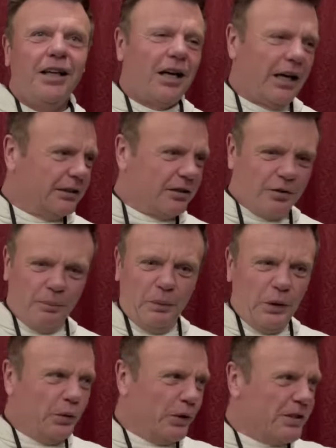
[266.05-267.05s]
I had
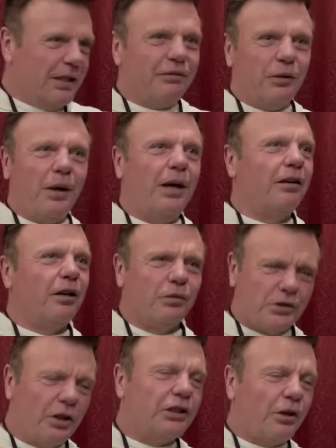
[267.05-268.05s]
computers everywhere, and I was
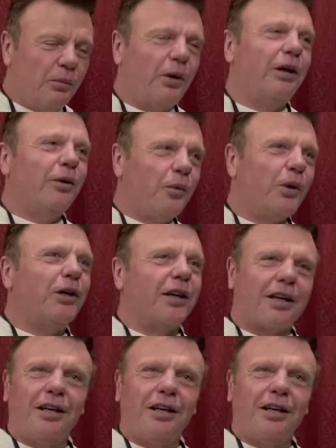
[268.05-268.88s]
like, don't worry, it'll work.